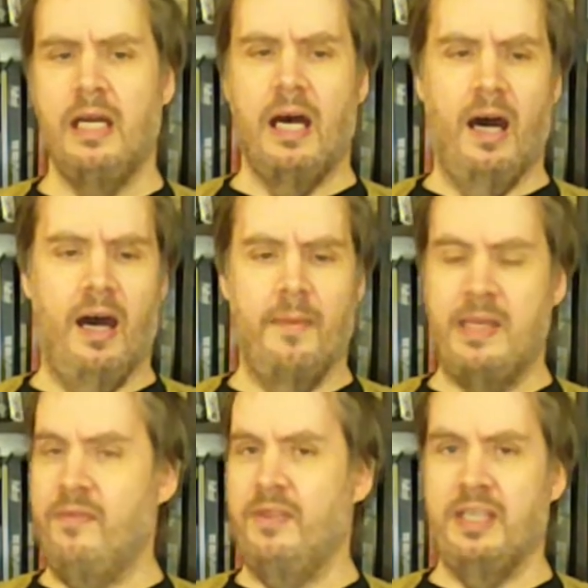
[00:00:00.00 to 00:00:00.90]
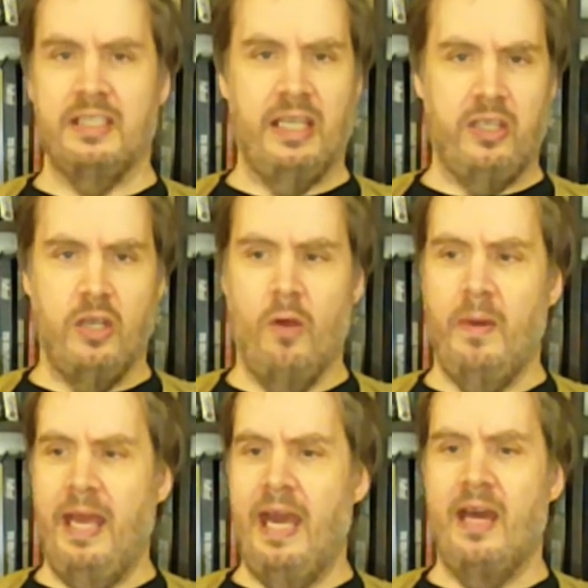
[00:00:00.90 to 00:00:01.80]
um, even things like
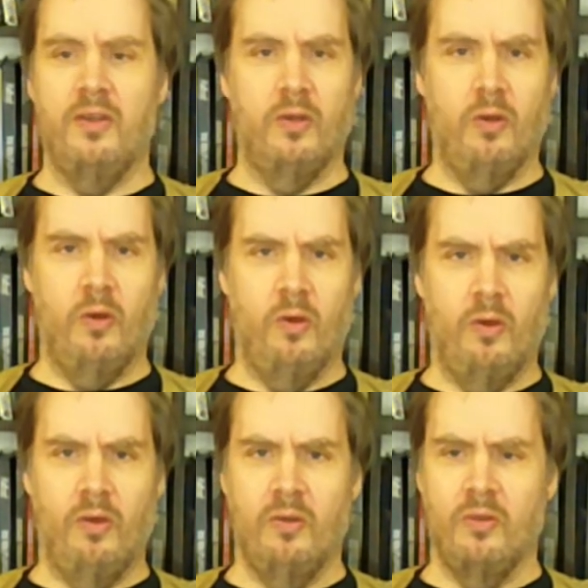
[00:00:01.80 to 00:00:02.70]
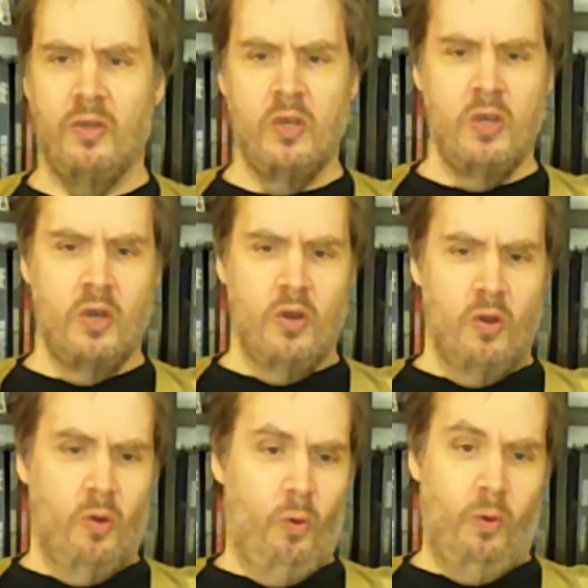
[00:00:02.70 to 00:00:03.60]
Conan or or,
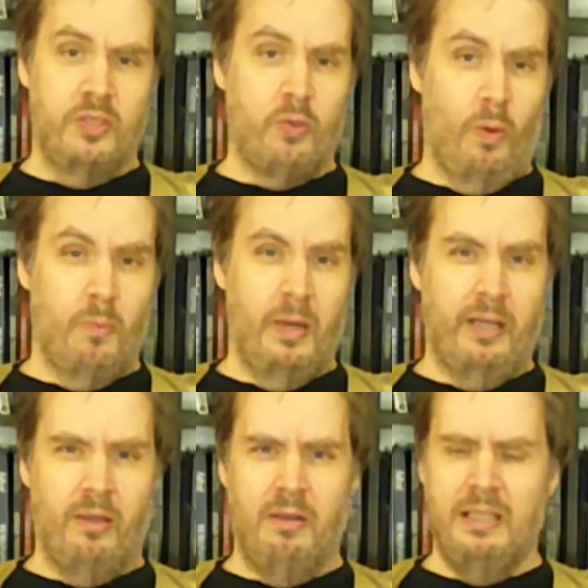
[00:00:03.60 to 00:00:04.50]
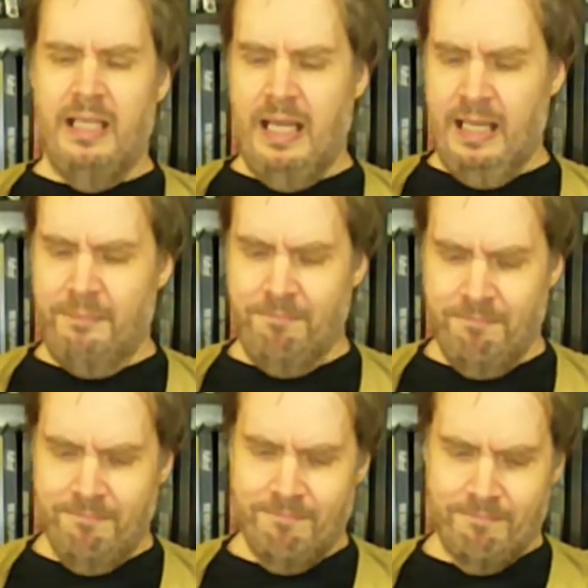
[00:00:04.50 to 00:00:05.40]
or Stormbringer. Um,
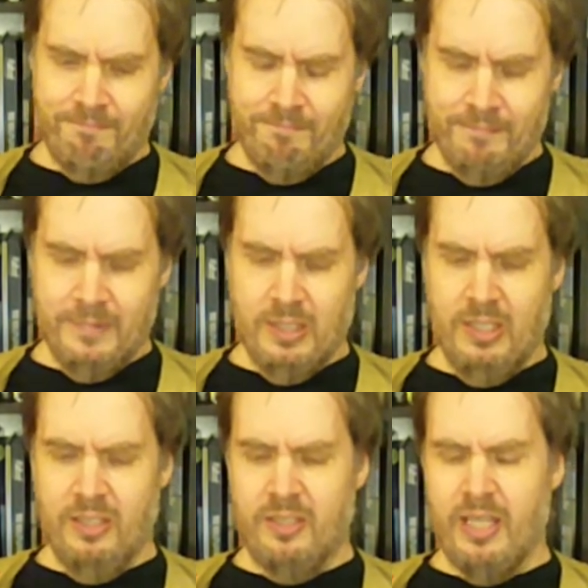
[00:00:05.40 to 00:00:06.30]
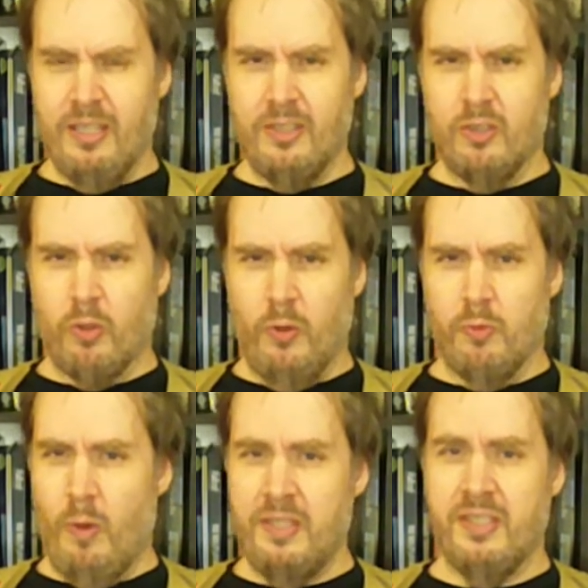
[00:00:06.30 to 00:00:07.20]
Tunnels and
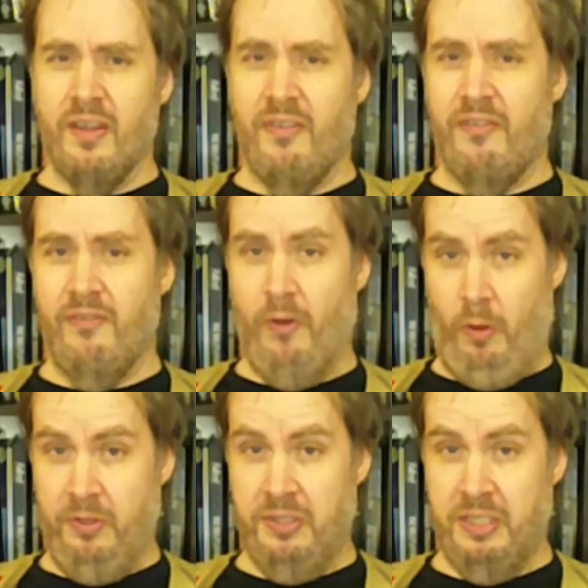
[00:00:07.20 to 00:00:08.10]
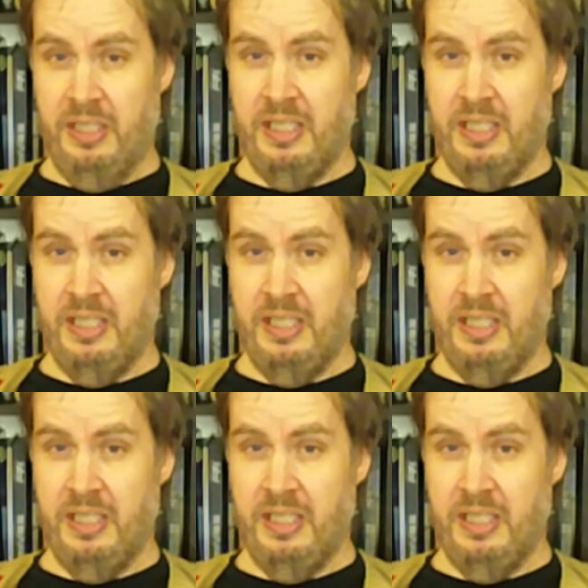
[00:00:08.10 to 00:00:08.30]
Trolls was the first.